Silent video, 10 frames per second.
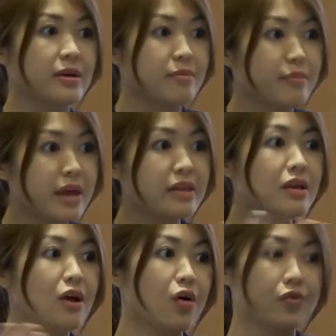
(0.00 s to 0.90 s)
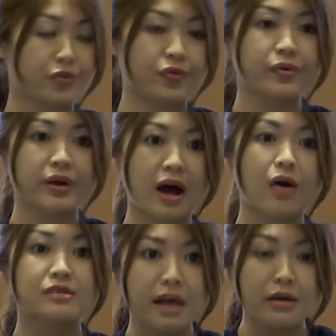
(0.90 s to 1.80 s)
many of
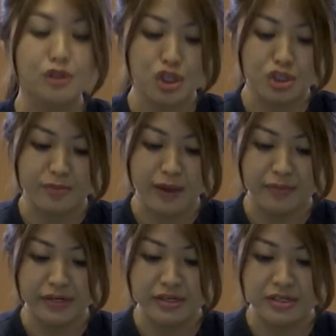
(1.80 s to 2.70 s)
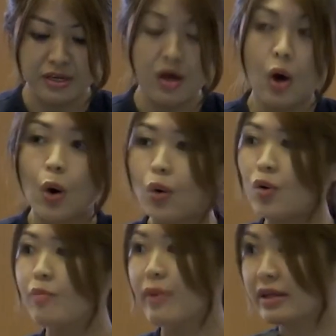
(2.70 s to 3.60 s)
our Zion Church members
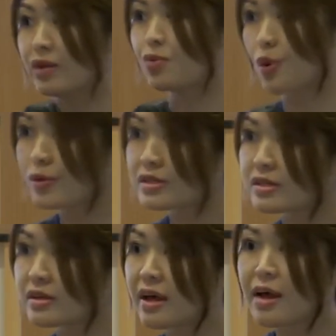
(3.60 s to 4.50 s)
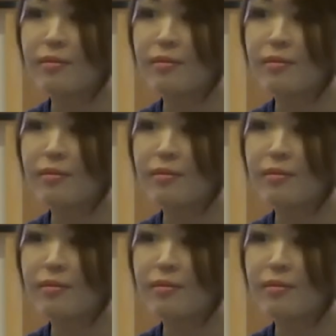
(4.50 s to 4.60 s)
hold many roles and